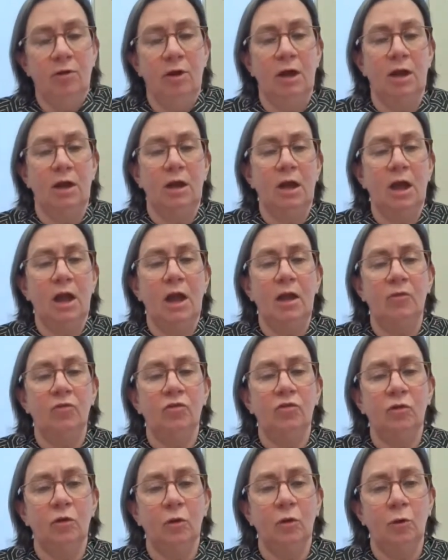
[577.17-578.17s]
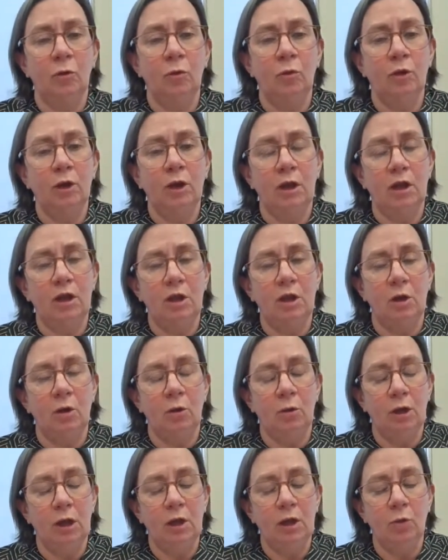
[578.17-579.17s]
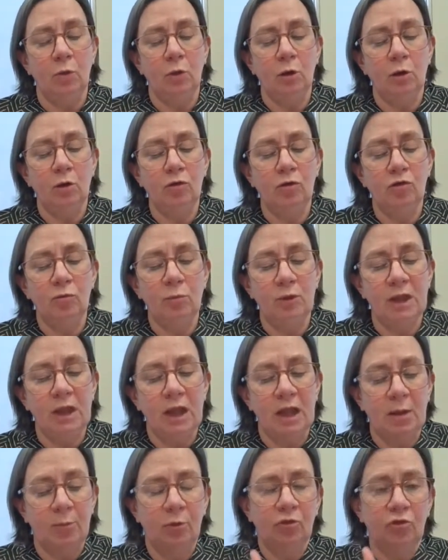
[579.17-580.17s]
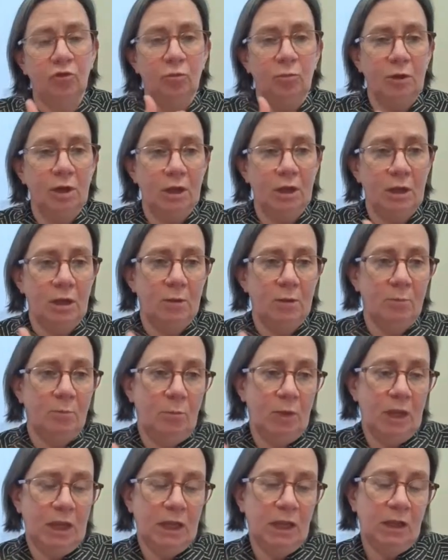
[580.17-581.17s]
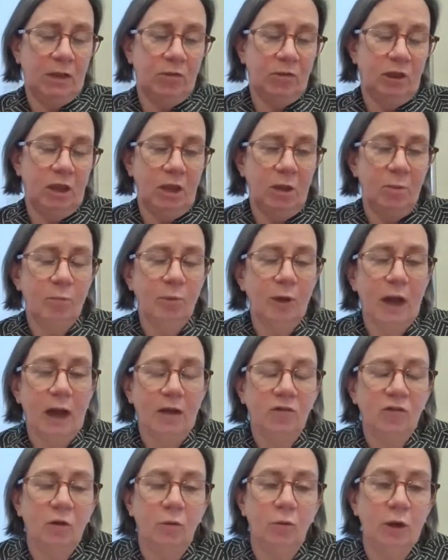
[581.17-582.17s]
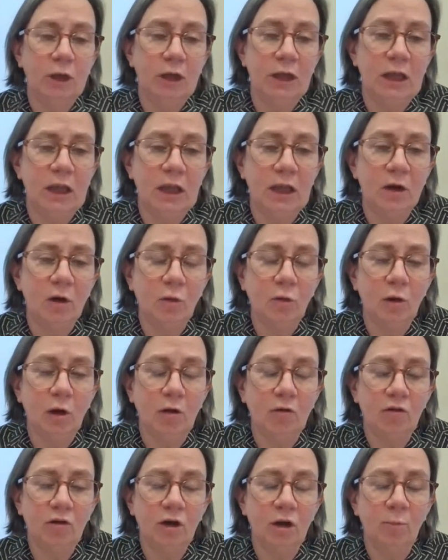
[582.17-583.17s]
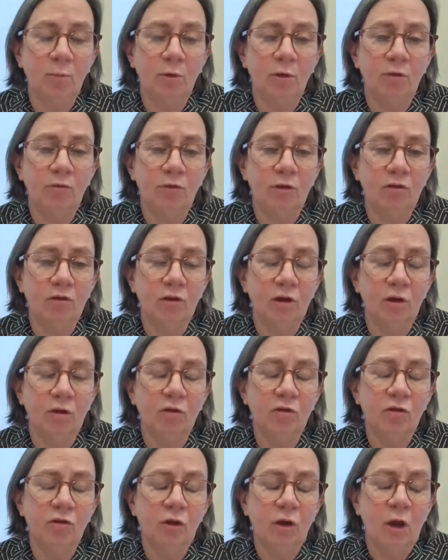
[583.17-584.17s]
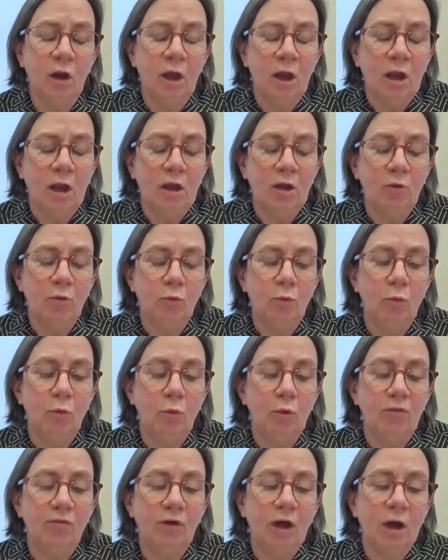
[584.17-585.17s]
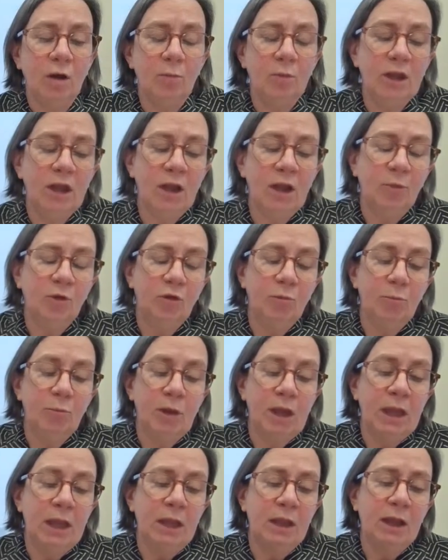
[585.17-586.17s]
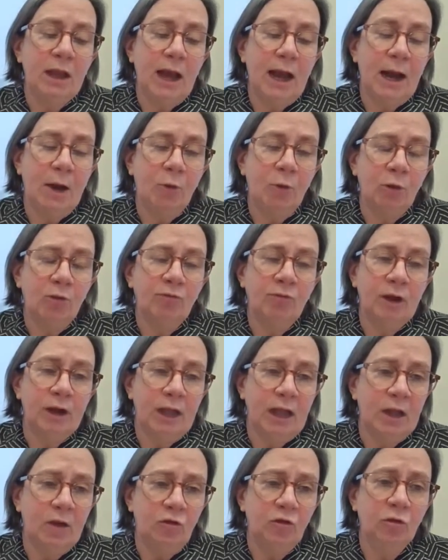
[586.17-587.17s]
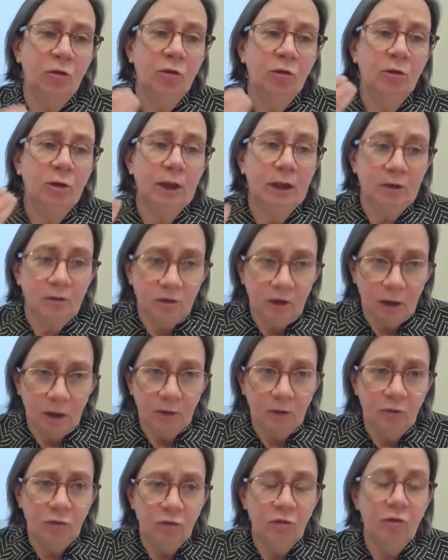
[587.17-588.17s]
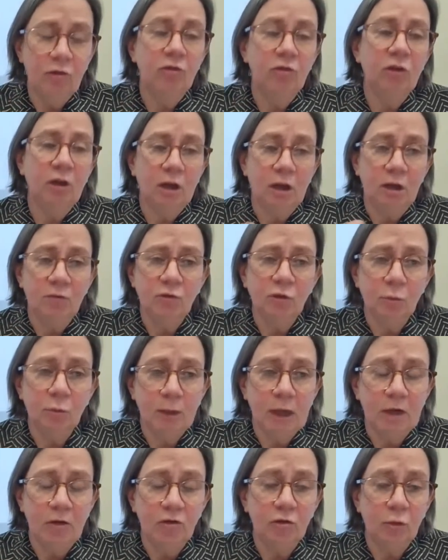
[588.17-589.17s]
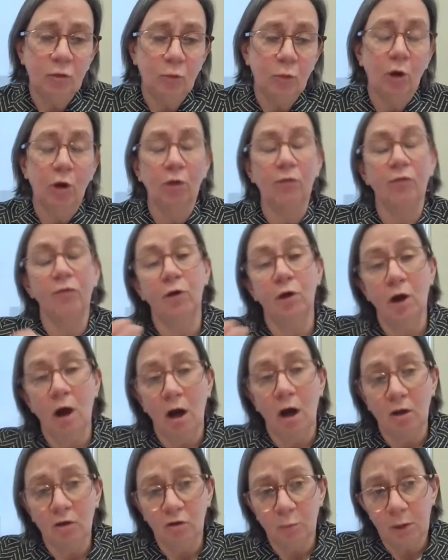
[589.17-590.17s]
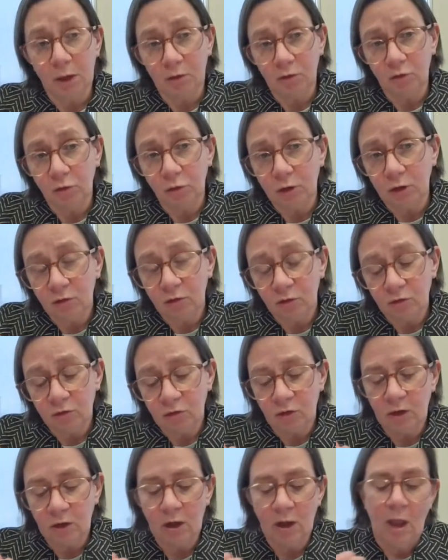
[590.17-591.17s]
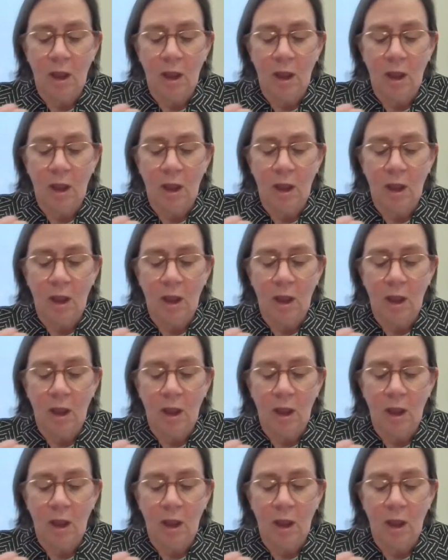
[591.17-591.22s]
Right. And so, in order to be able to be making the impacts that we need across a number of results, we've got to be able to make our financial intelligence and information work for non-specialists.